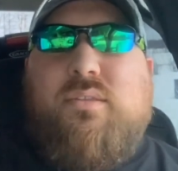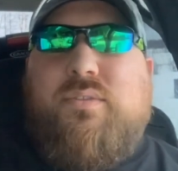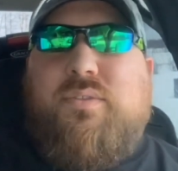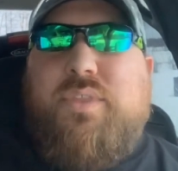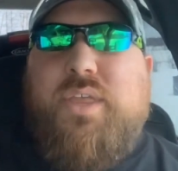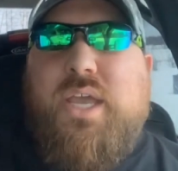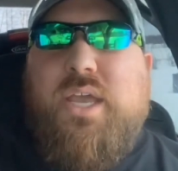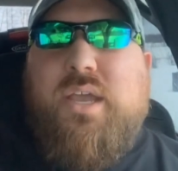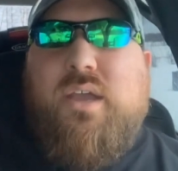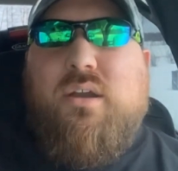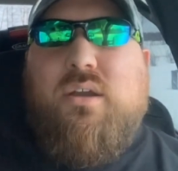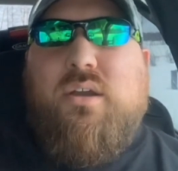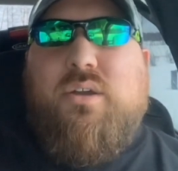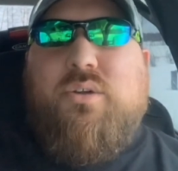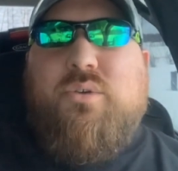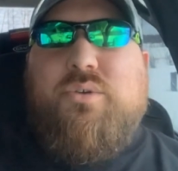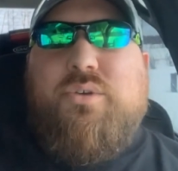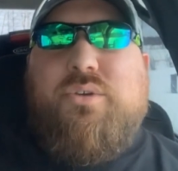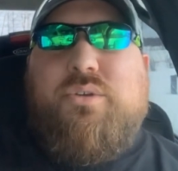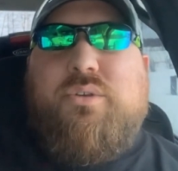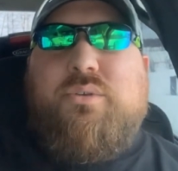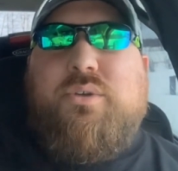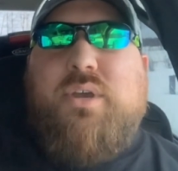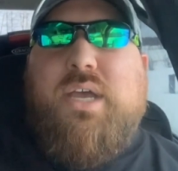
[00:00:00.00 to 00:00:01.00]
they are
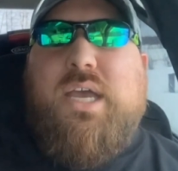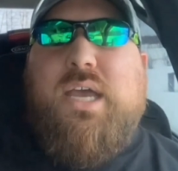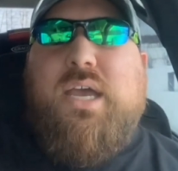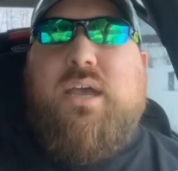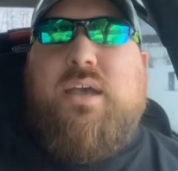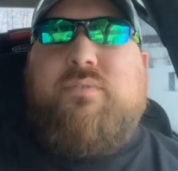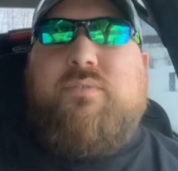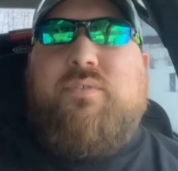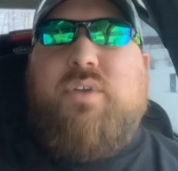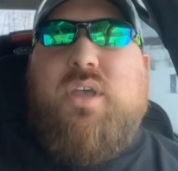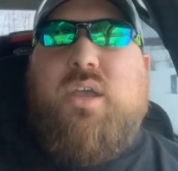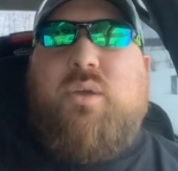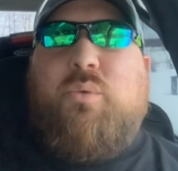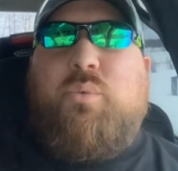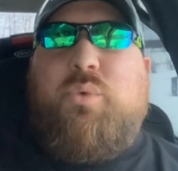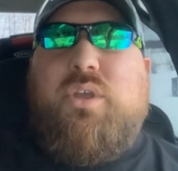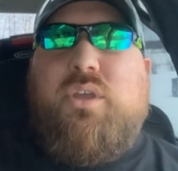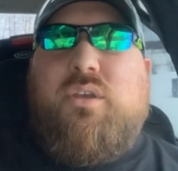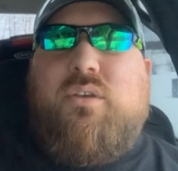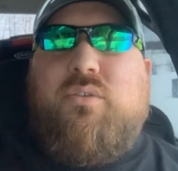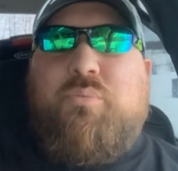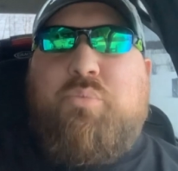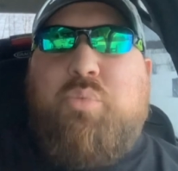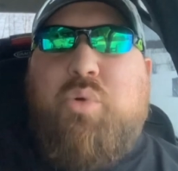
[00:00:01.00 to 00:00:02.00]
going to have a
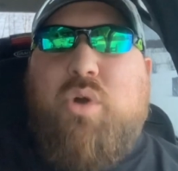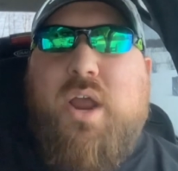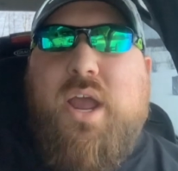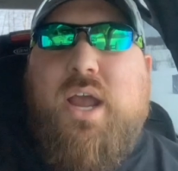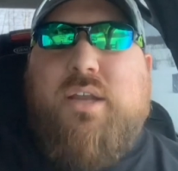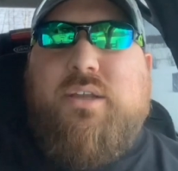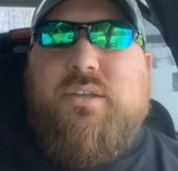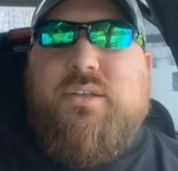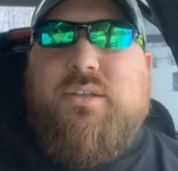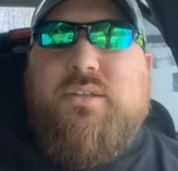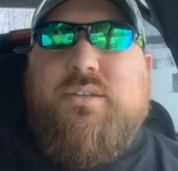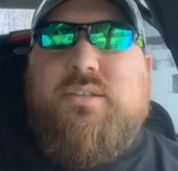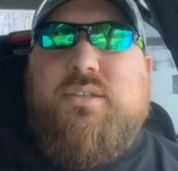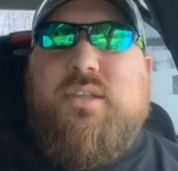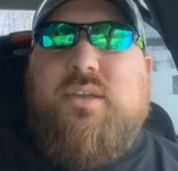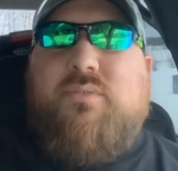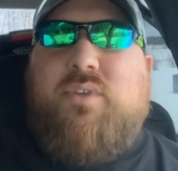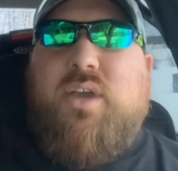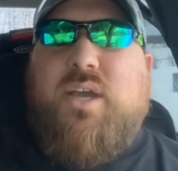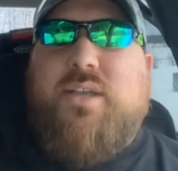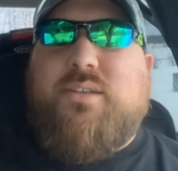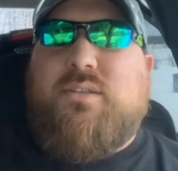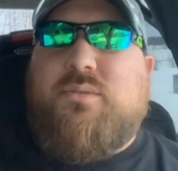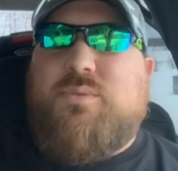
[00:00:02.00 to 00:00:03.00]
week of practice.
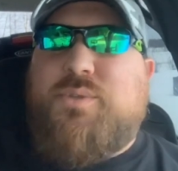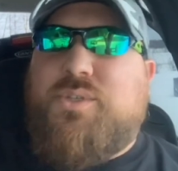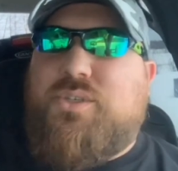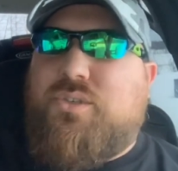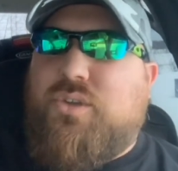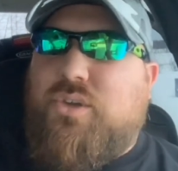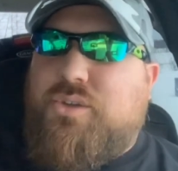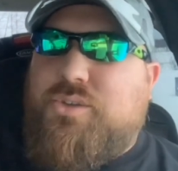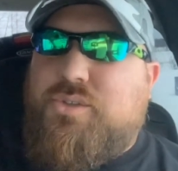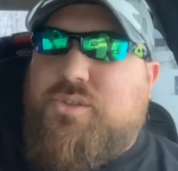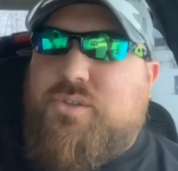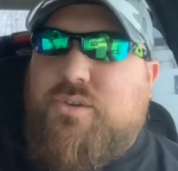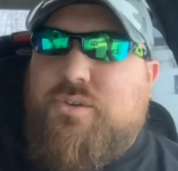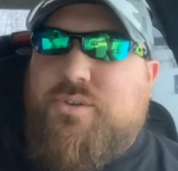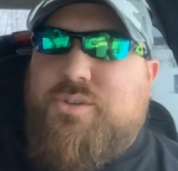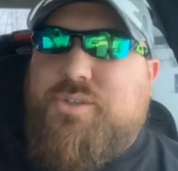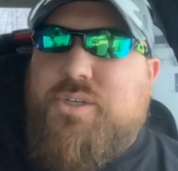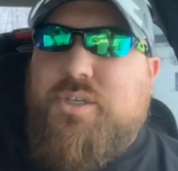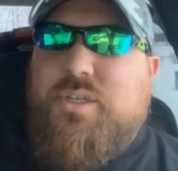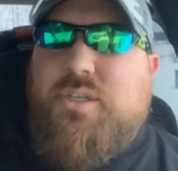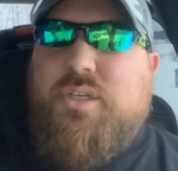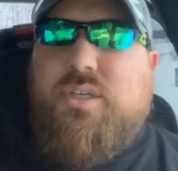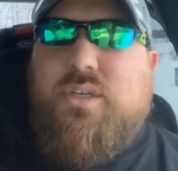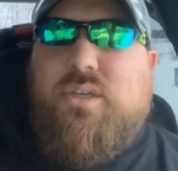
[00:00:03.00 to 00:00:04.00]
They've got some soul
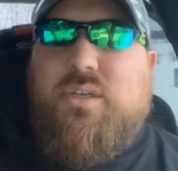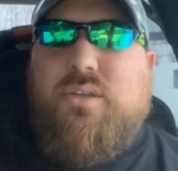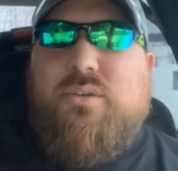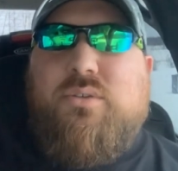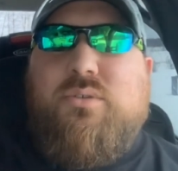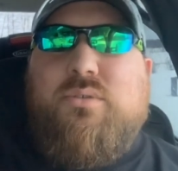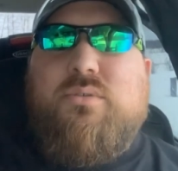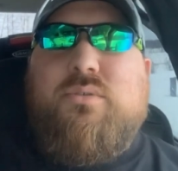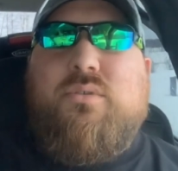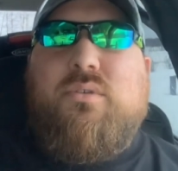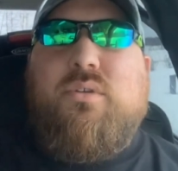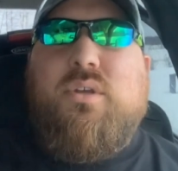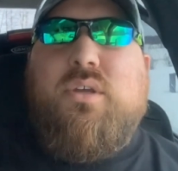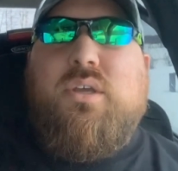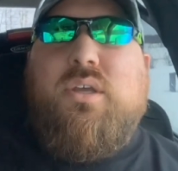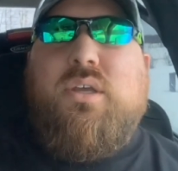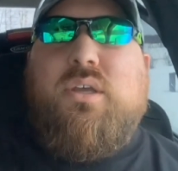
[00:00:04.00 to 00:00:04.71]
searching to do.